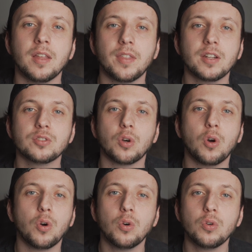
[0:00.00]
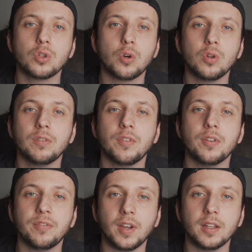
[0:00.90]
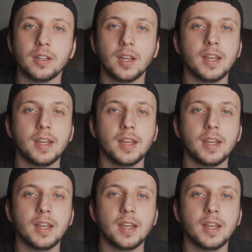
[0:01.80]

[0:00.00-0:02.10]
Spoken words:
That is the whole goal of the Fed,